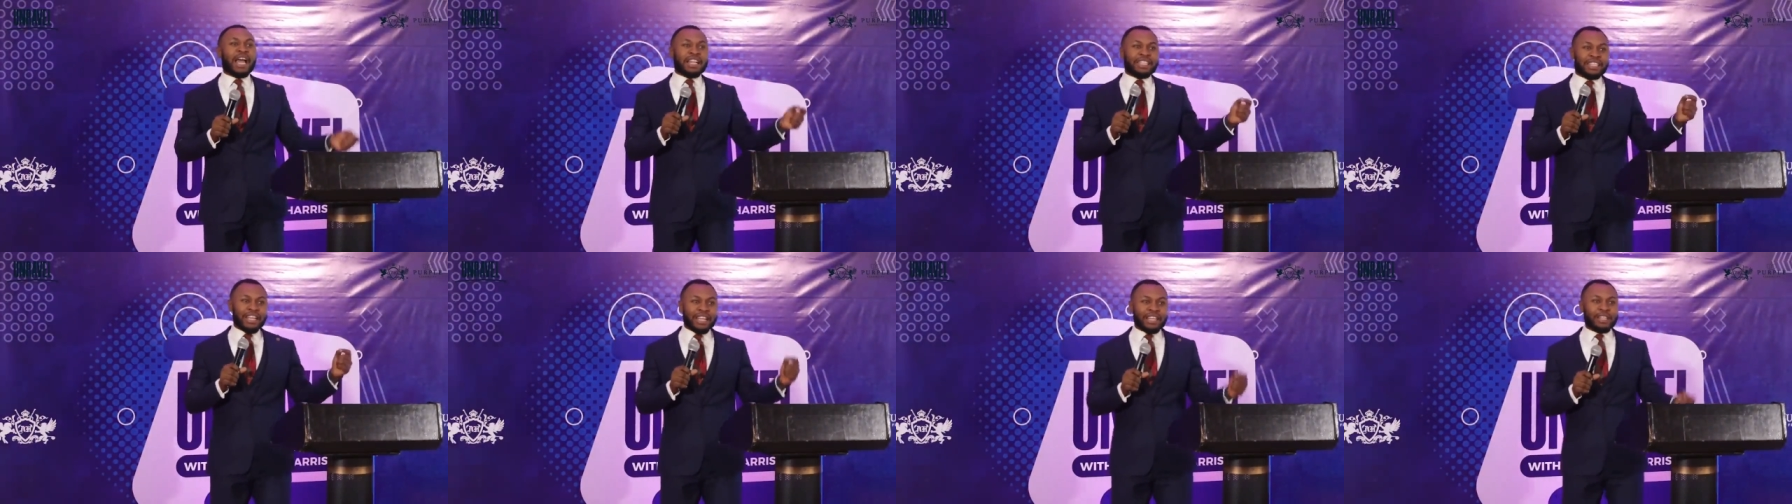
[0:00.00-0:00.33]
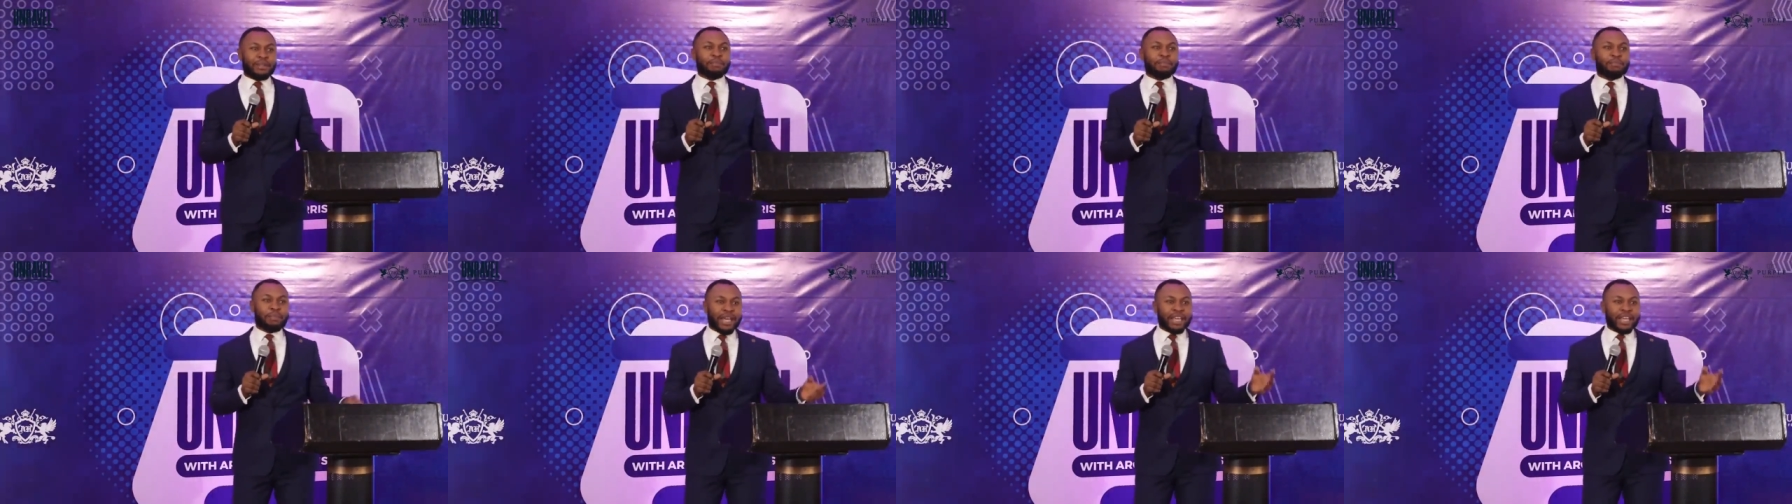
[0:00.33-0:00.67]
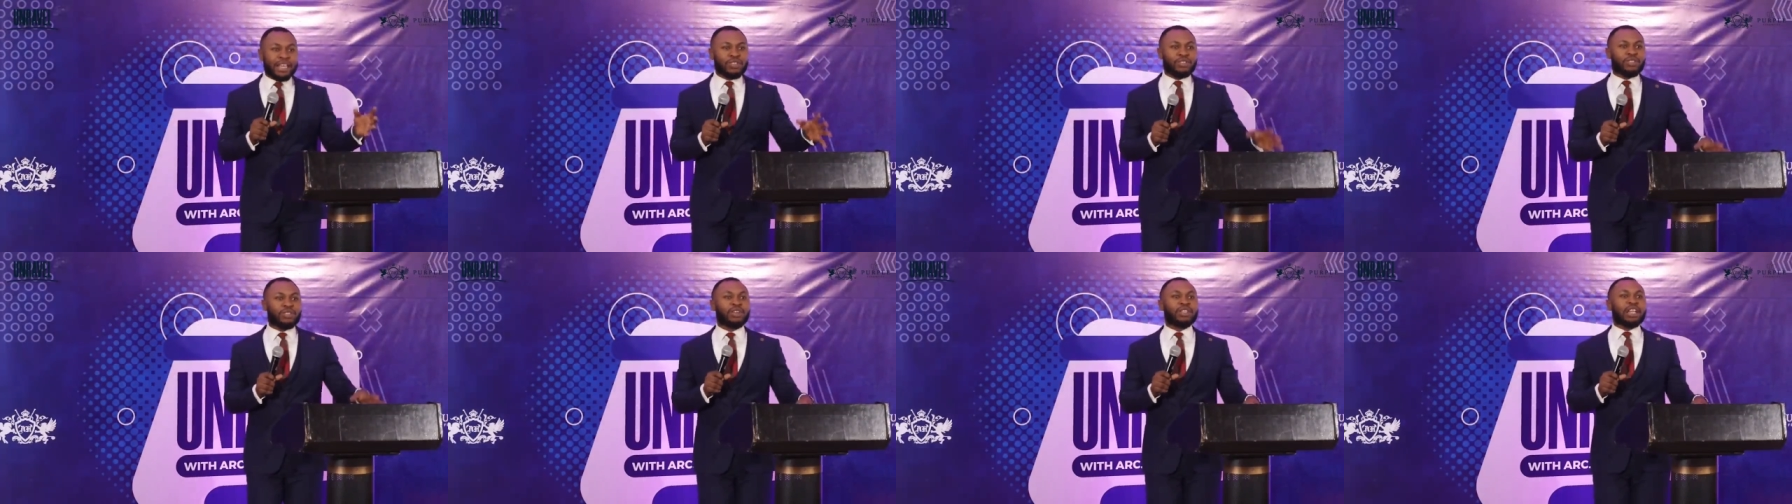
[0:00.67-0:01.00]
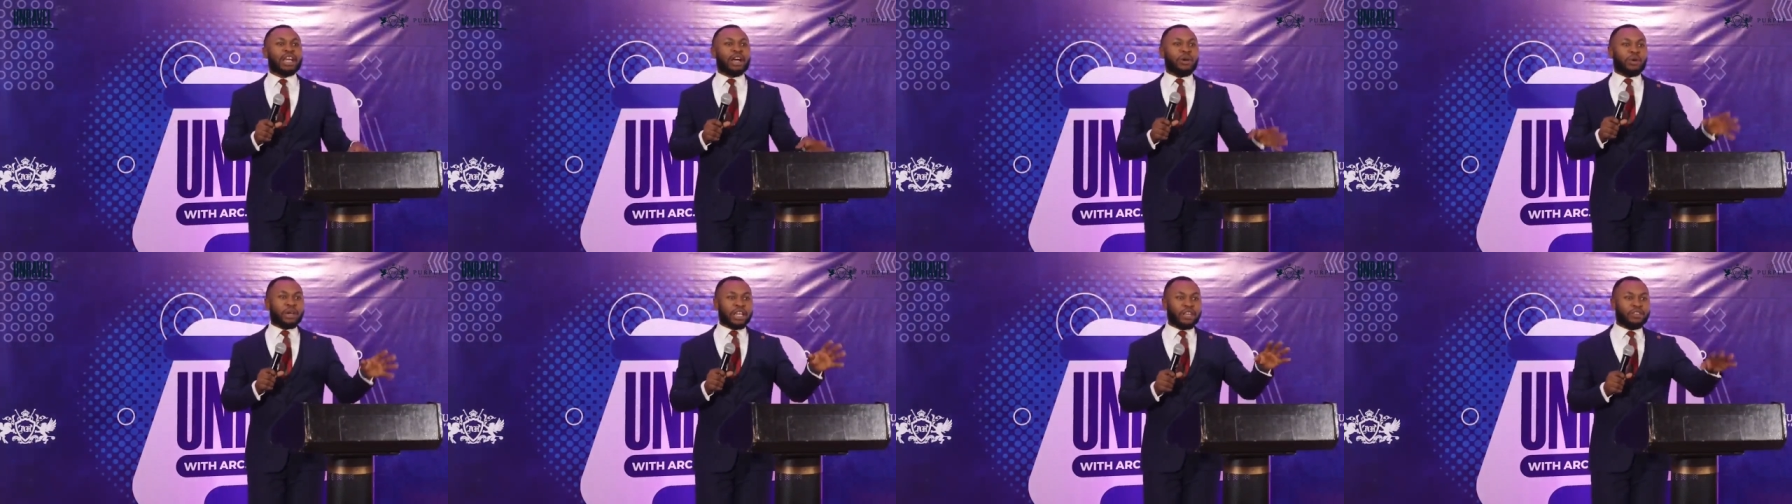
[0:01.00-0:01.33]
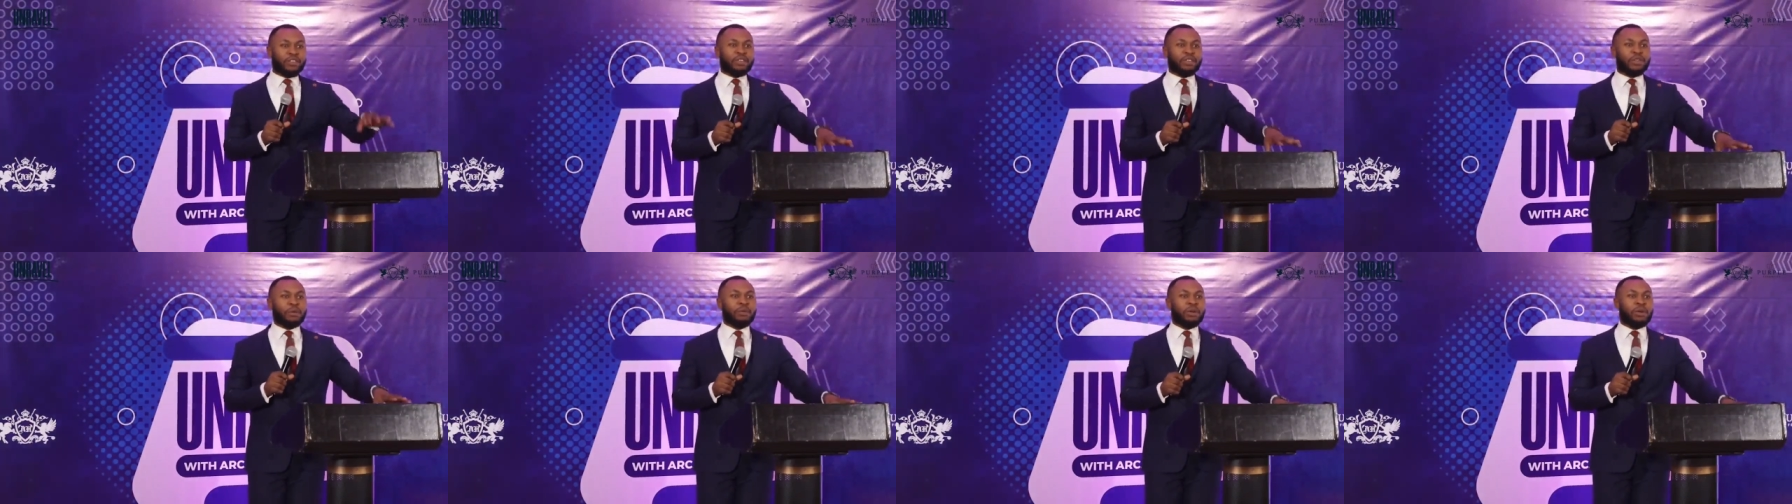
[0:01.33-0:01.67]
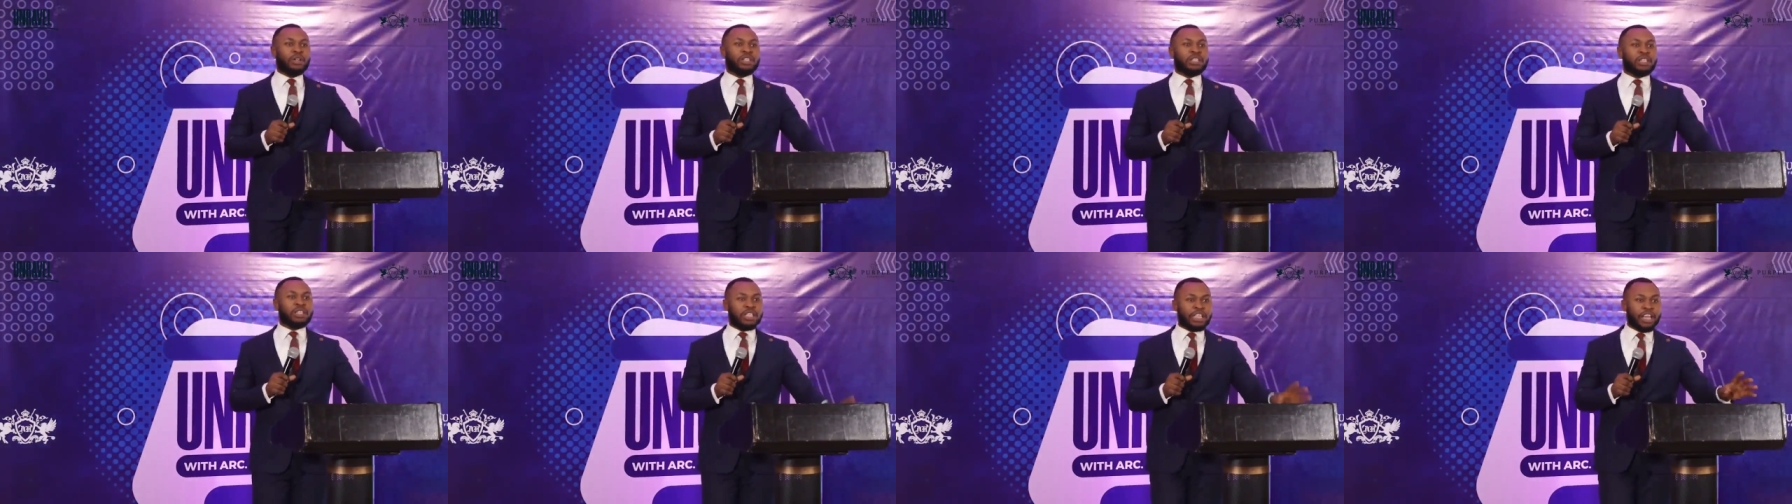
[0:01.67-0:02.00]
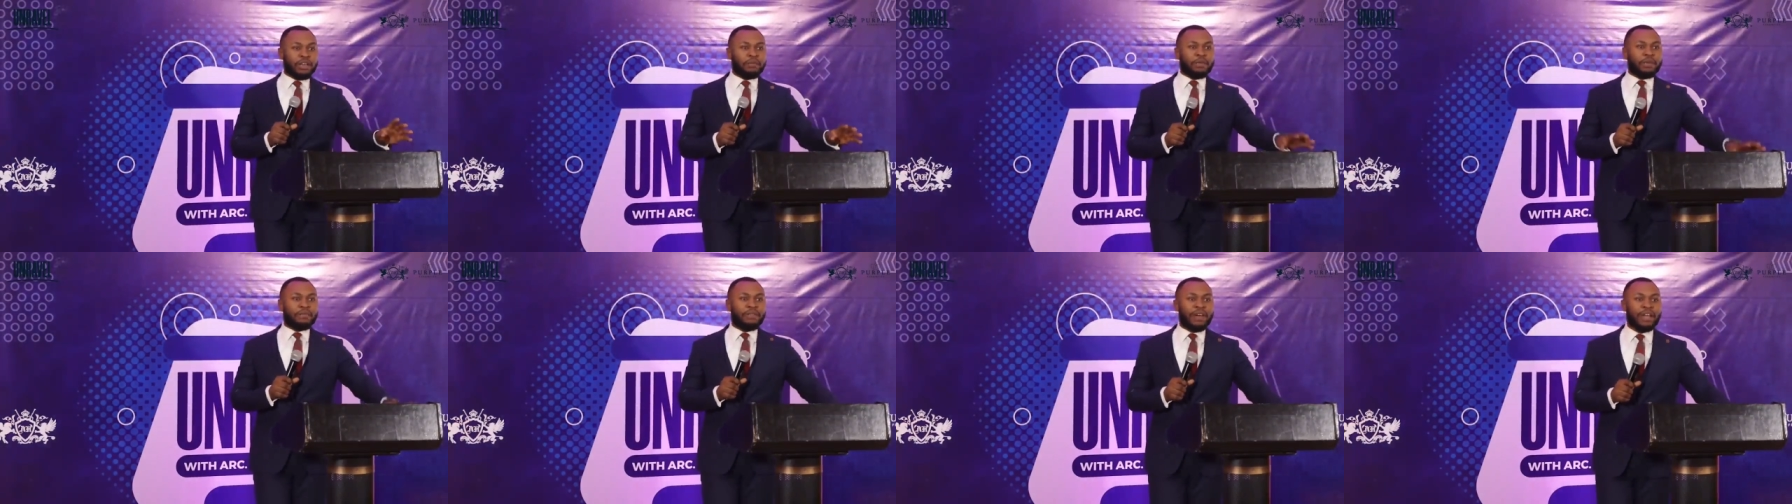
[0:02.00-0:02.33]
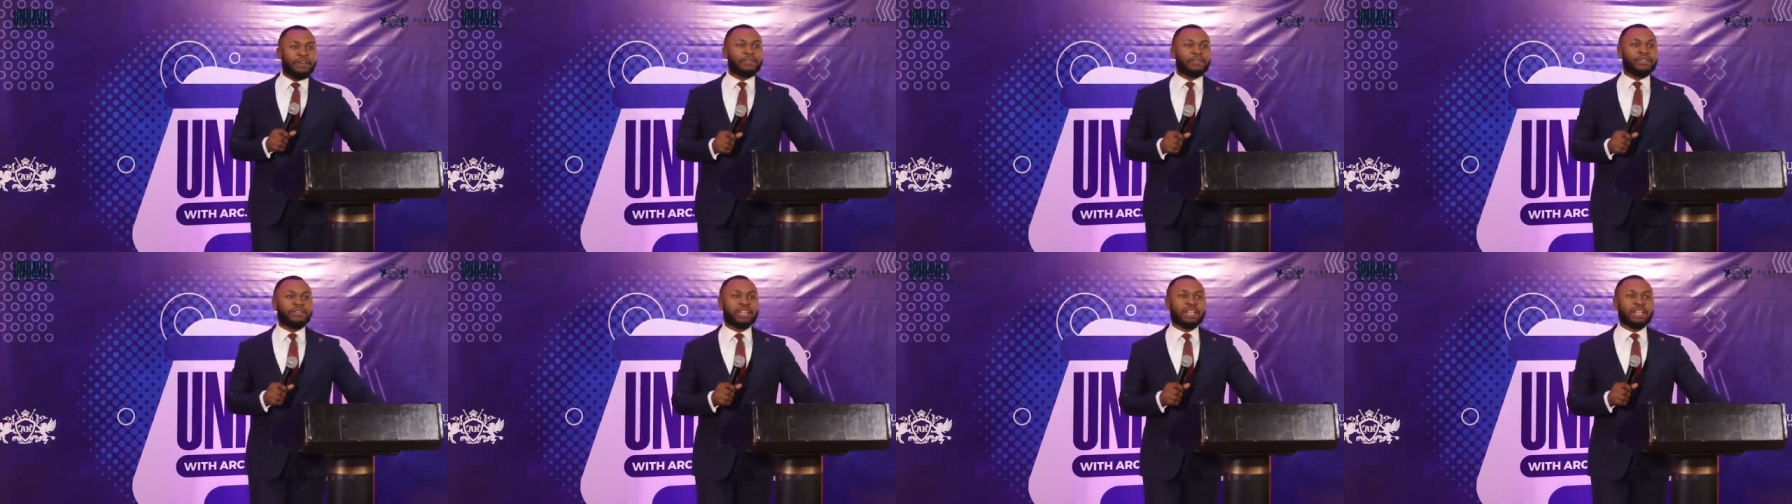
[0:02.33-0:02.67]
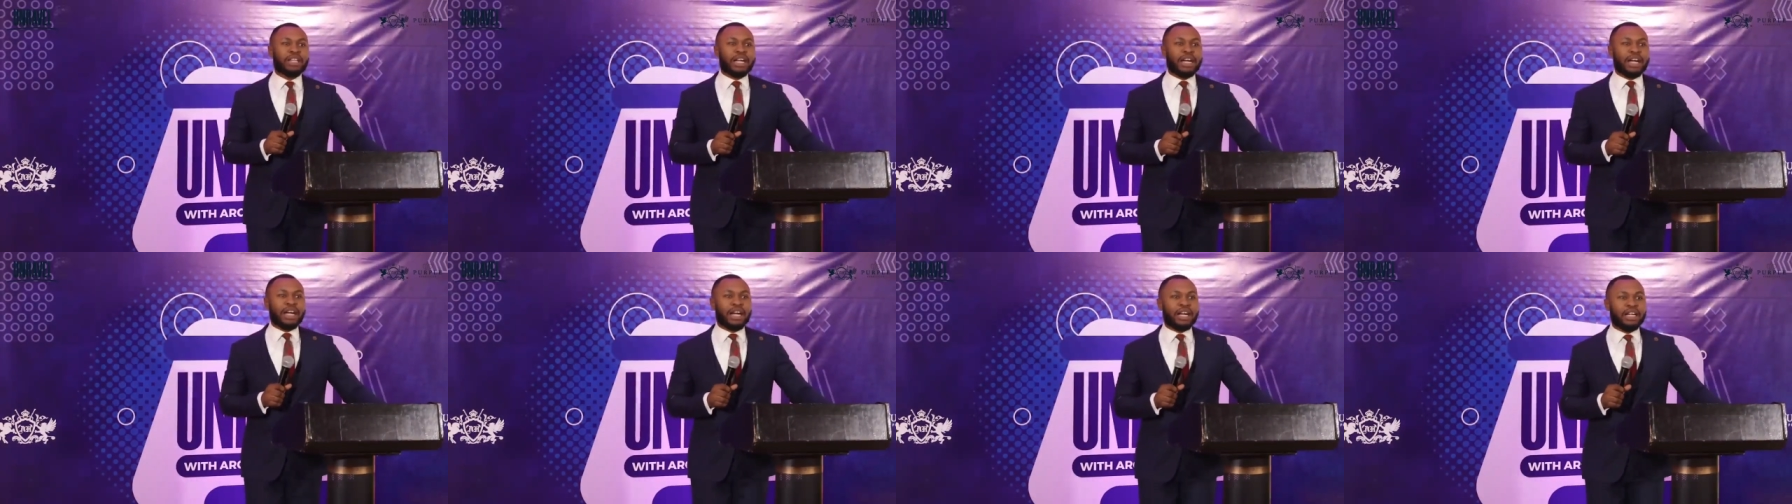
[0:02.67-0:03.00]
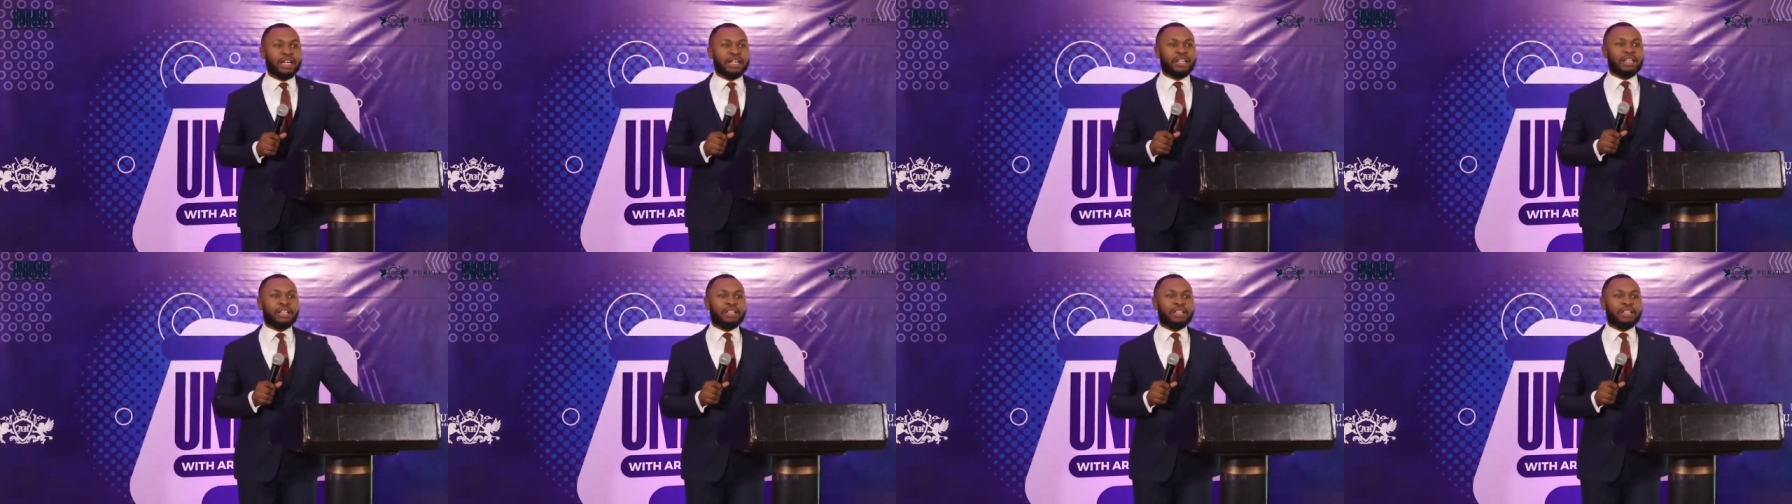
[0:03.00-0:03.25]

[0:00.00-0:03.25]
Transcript: telling, begging George that I'll give him the money, he gave me 500 naira